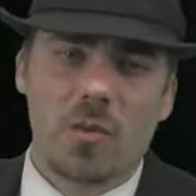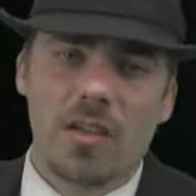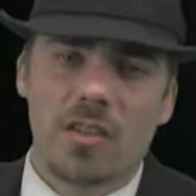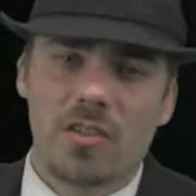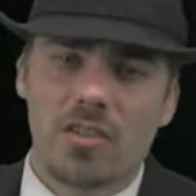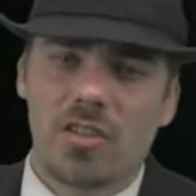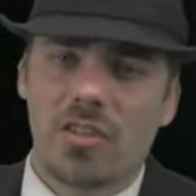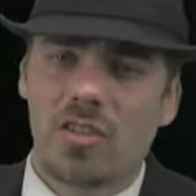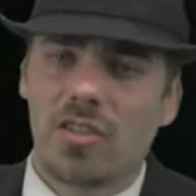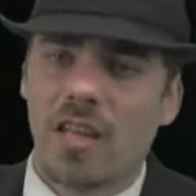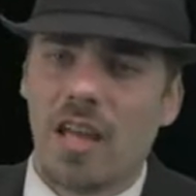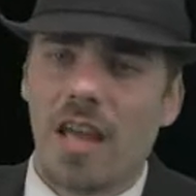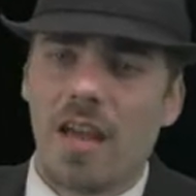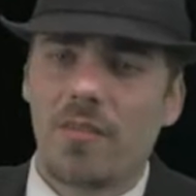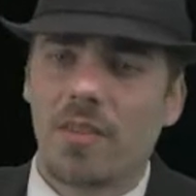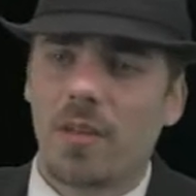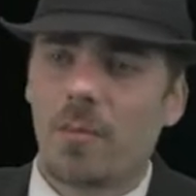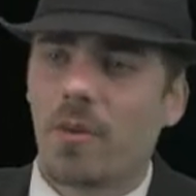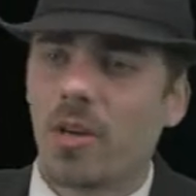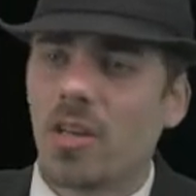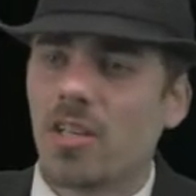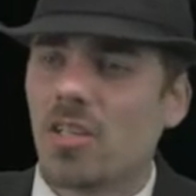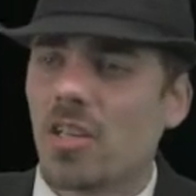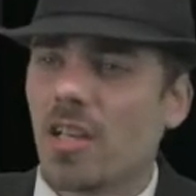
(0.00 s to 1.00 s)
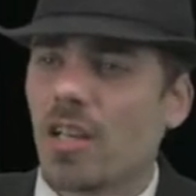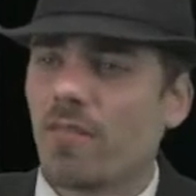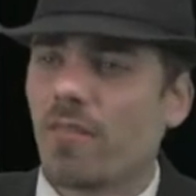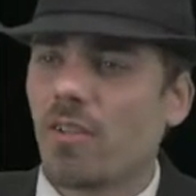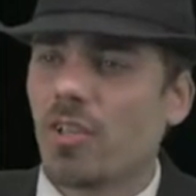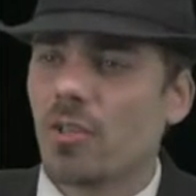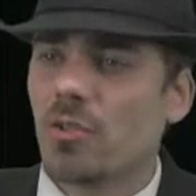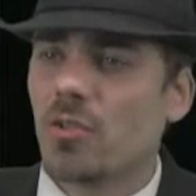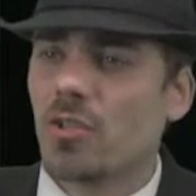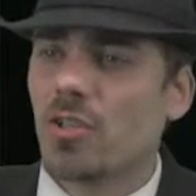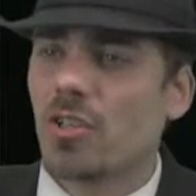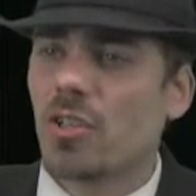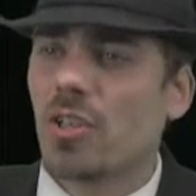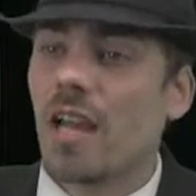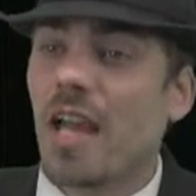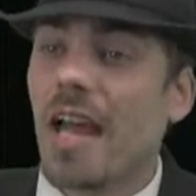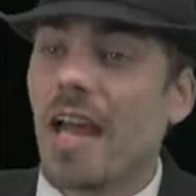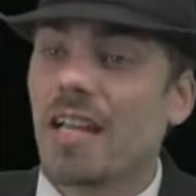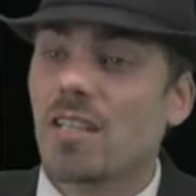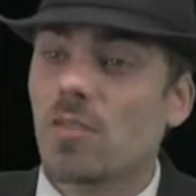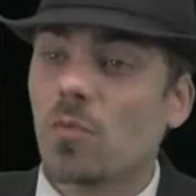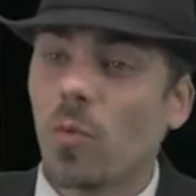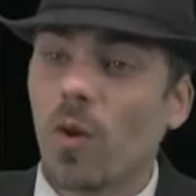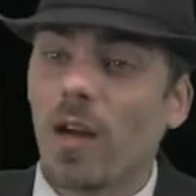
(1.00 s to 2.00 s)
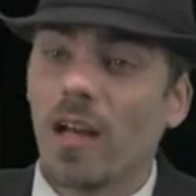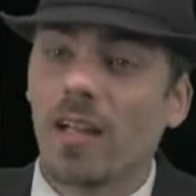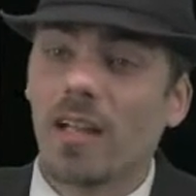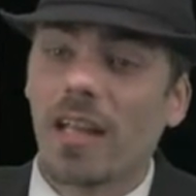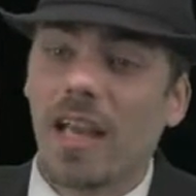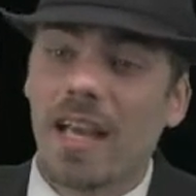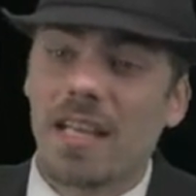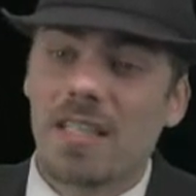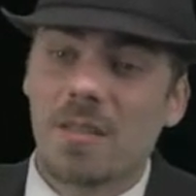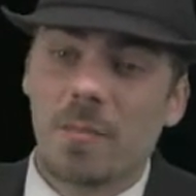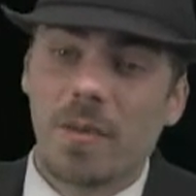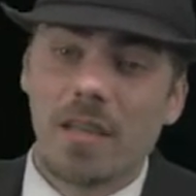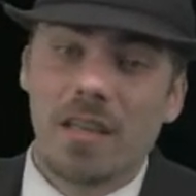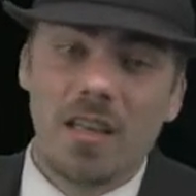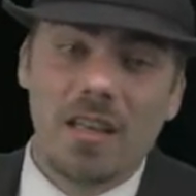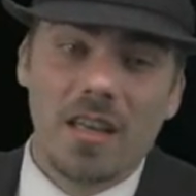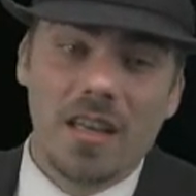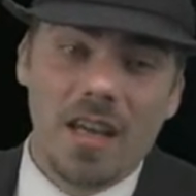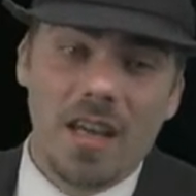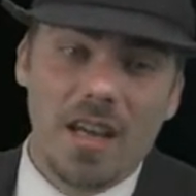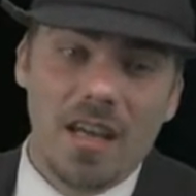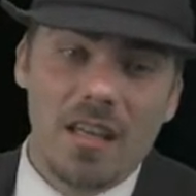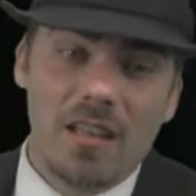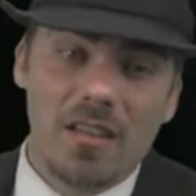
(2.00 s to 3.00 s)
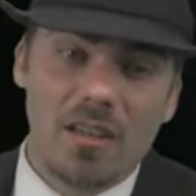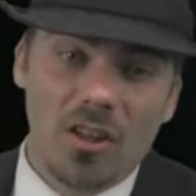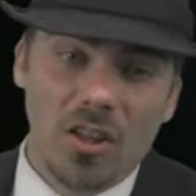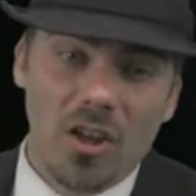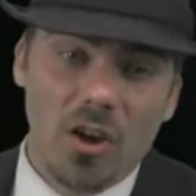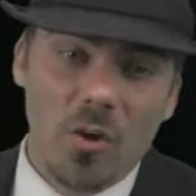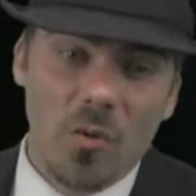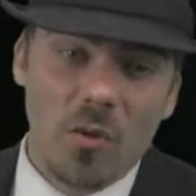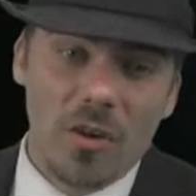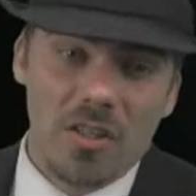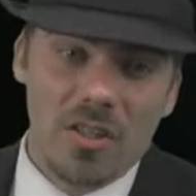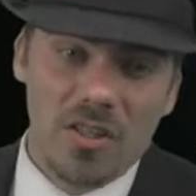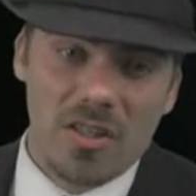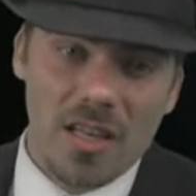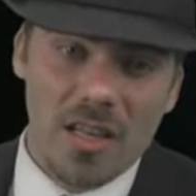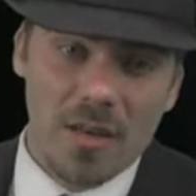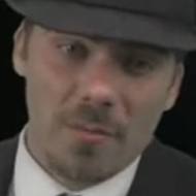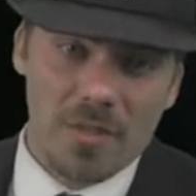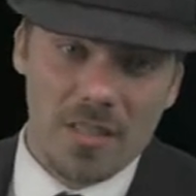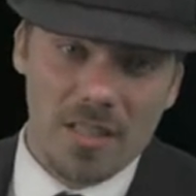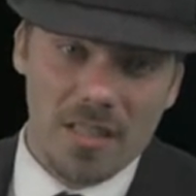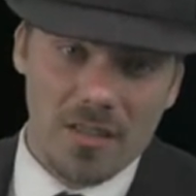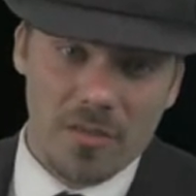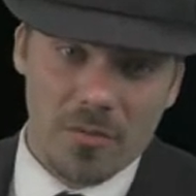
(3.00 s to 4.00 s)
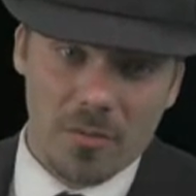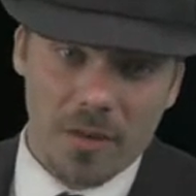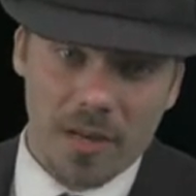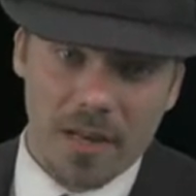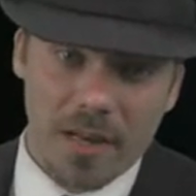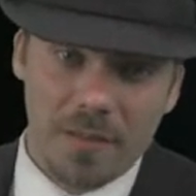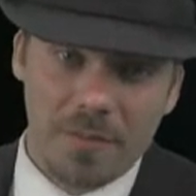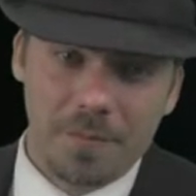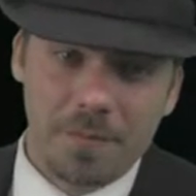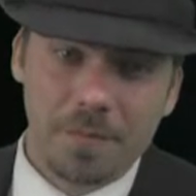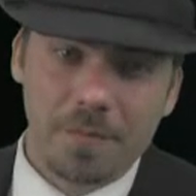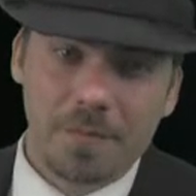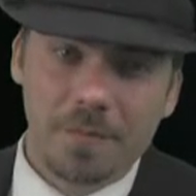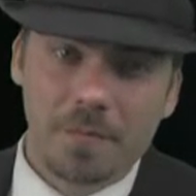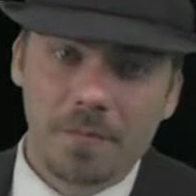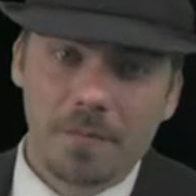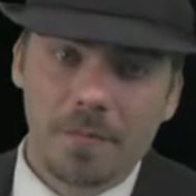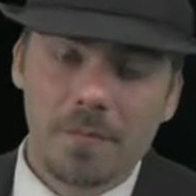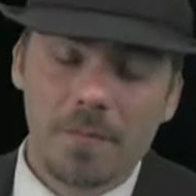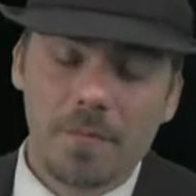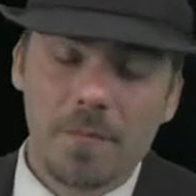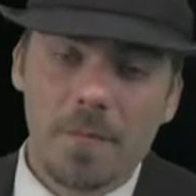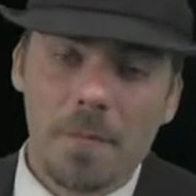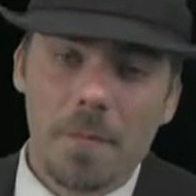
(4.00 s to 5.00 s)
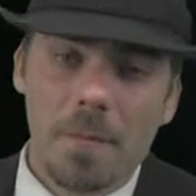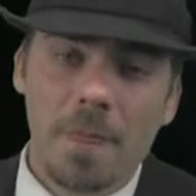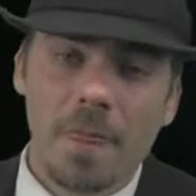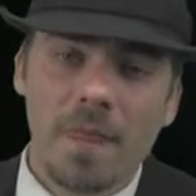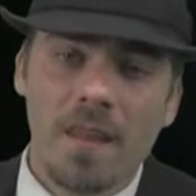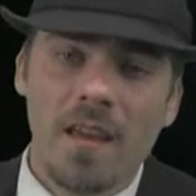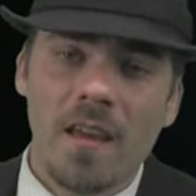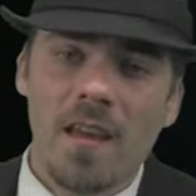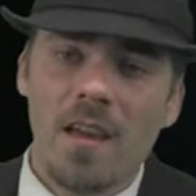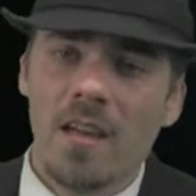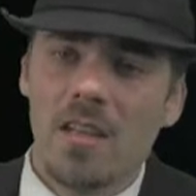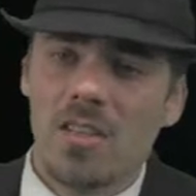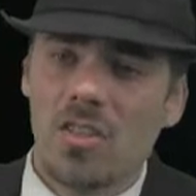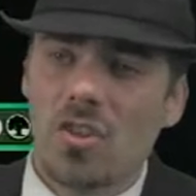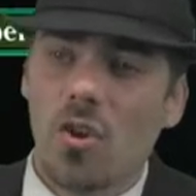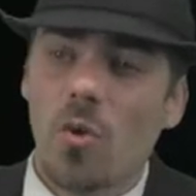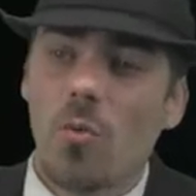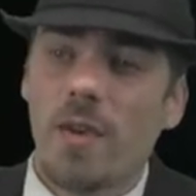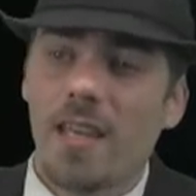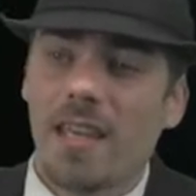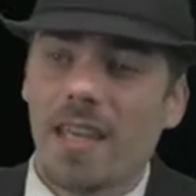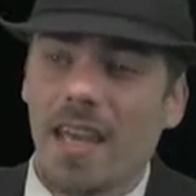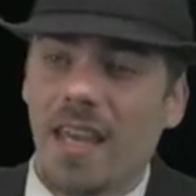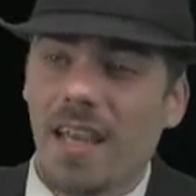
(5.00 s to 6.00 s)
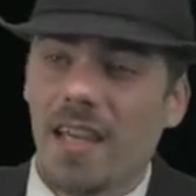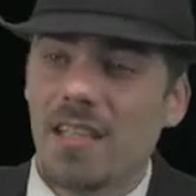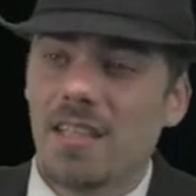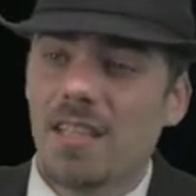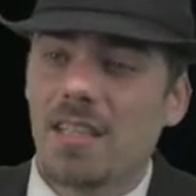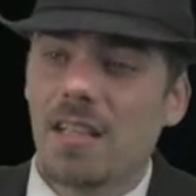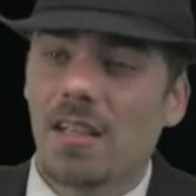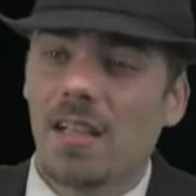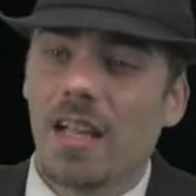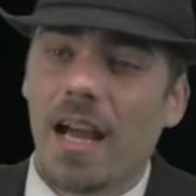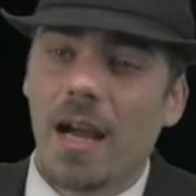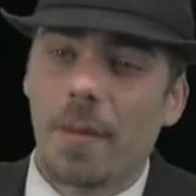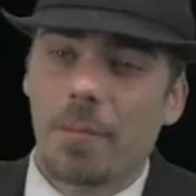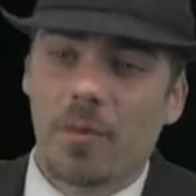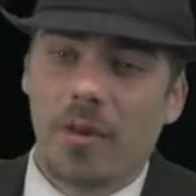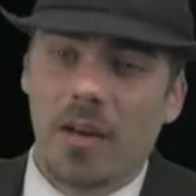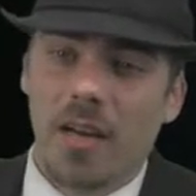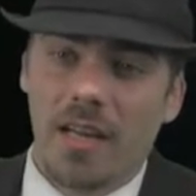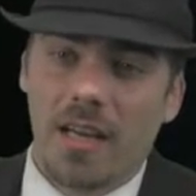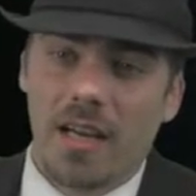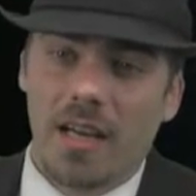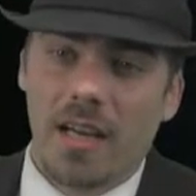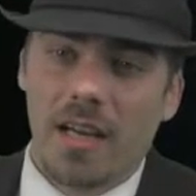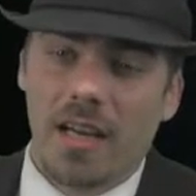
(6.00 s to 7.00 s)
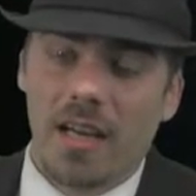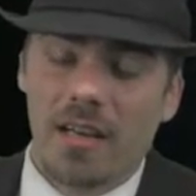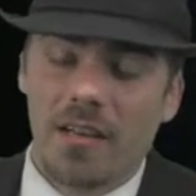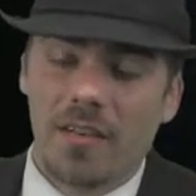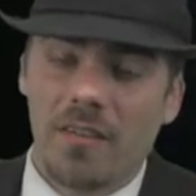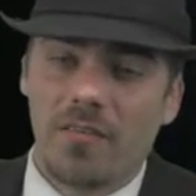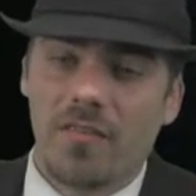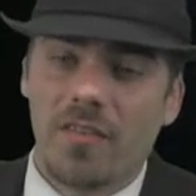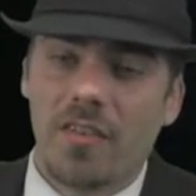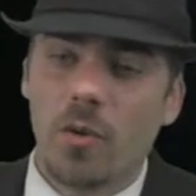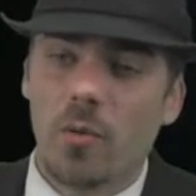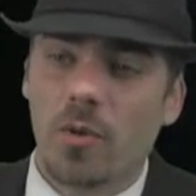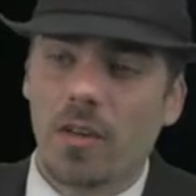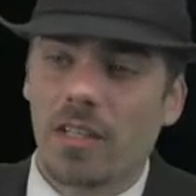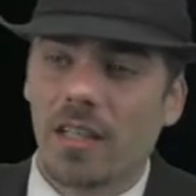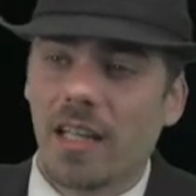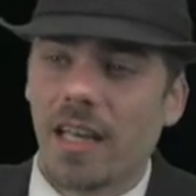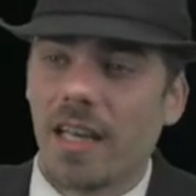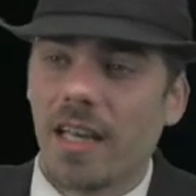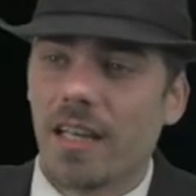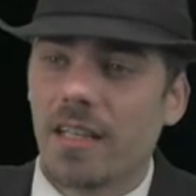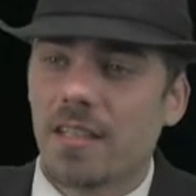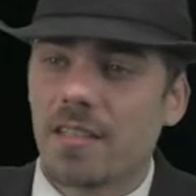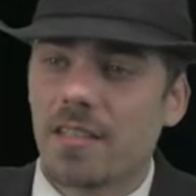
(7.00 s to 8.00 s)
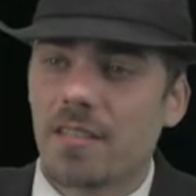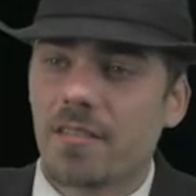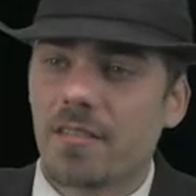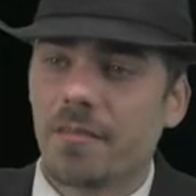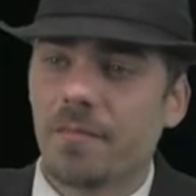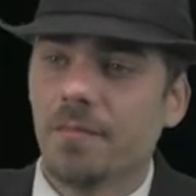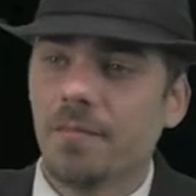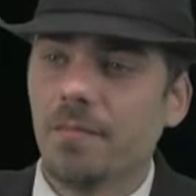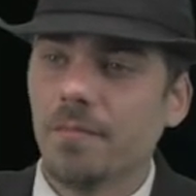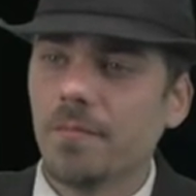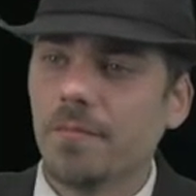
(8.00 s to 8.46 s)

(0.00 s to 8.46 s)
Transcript: well as just having the Branching Evolution, as well as being a lower CMC threat. So we can still operate on fewer lands,